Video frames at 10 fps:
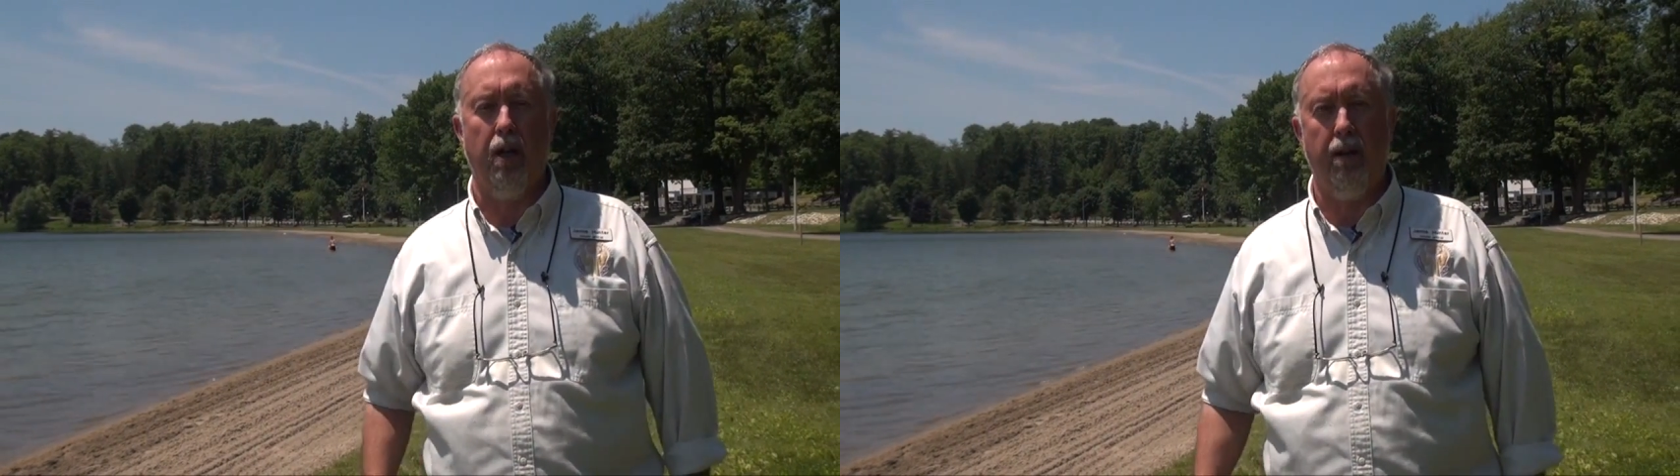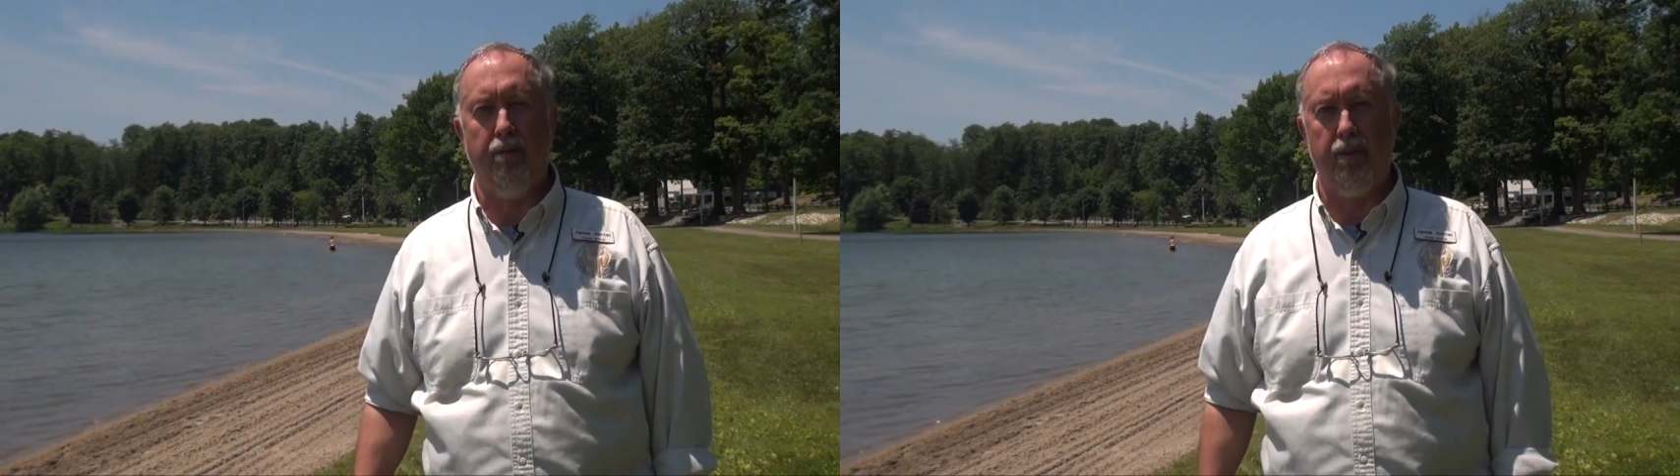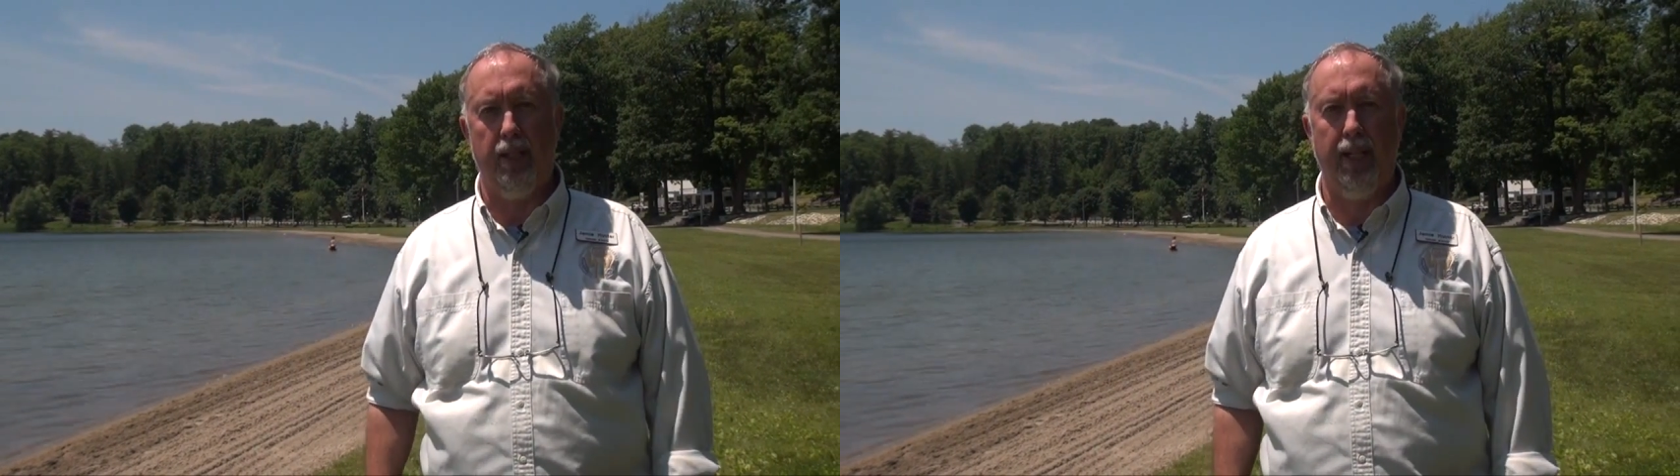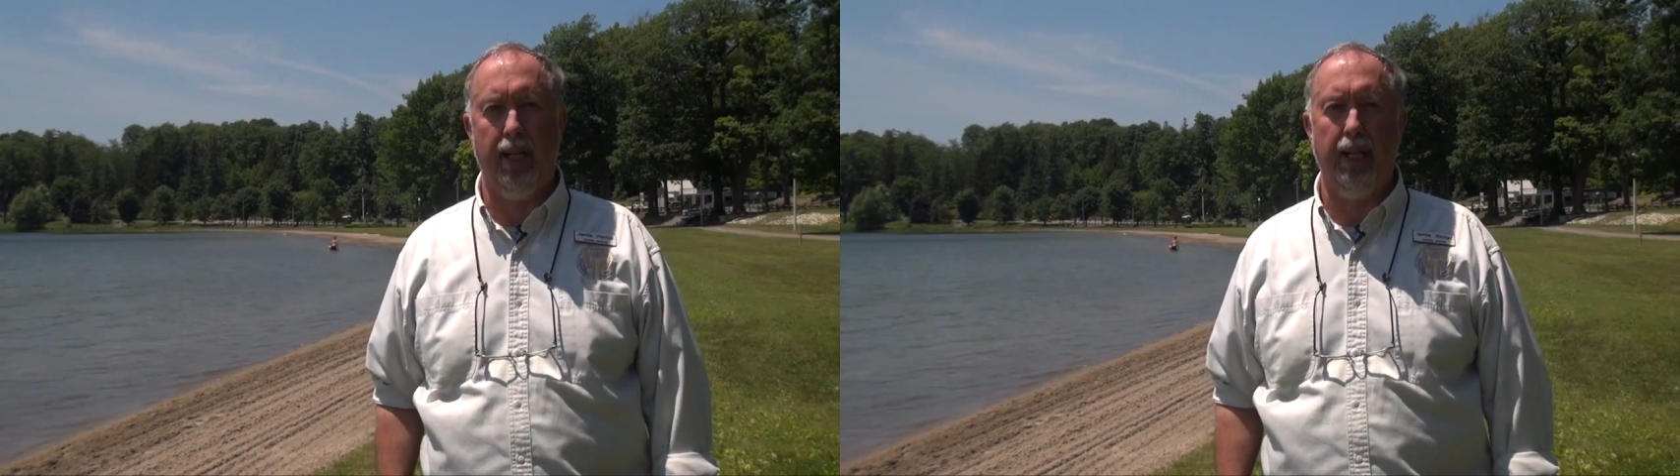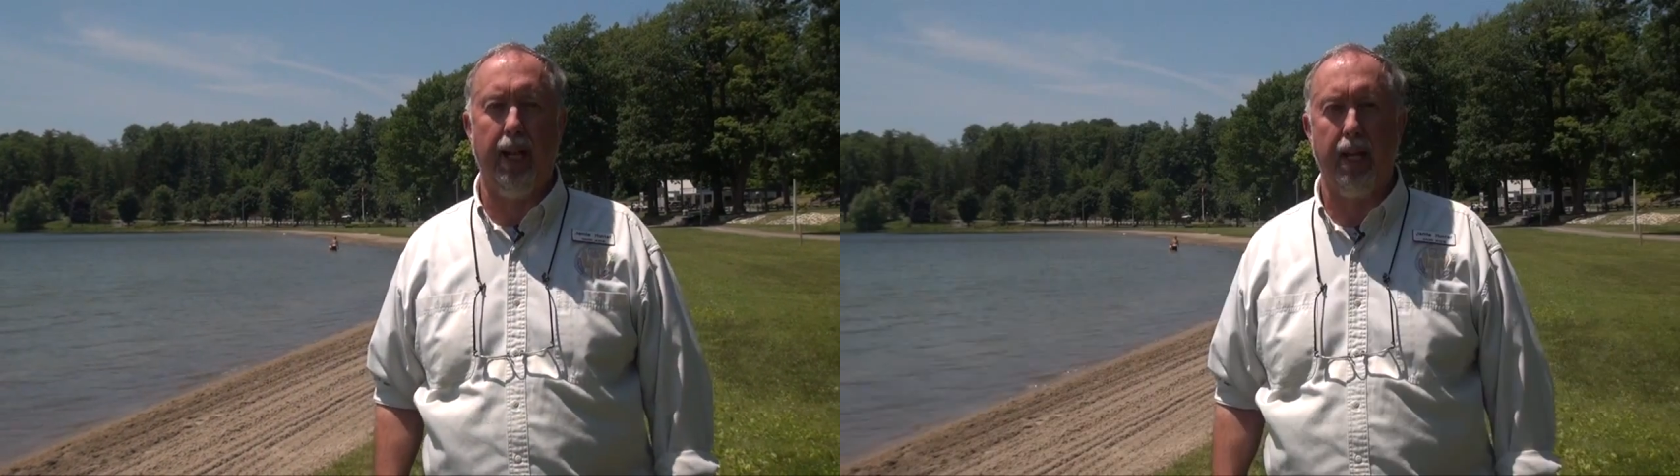of
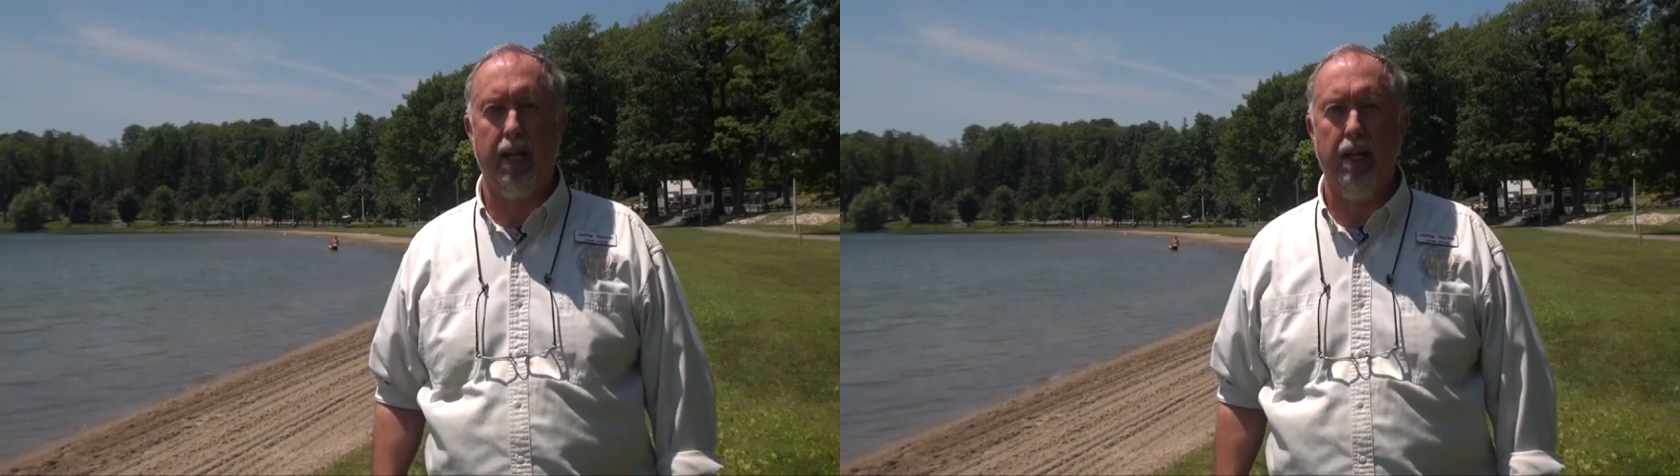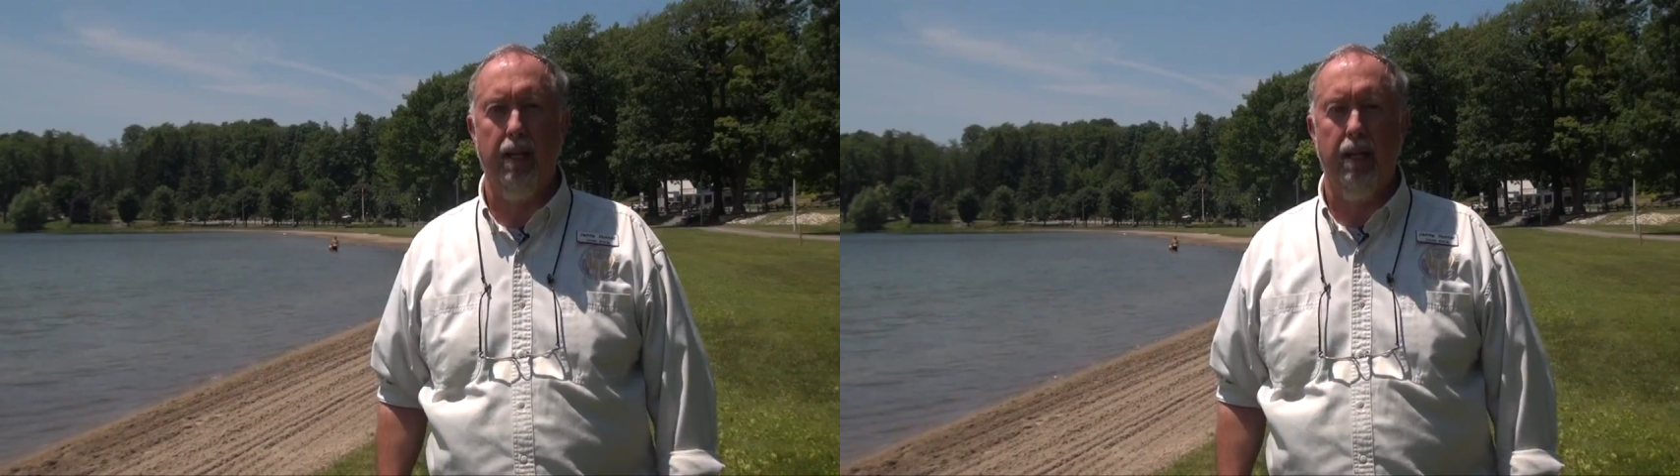Little Lake.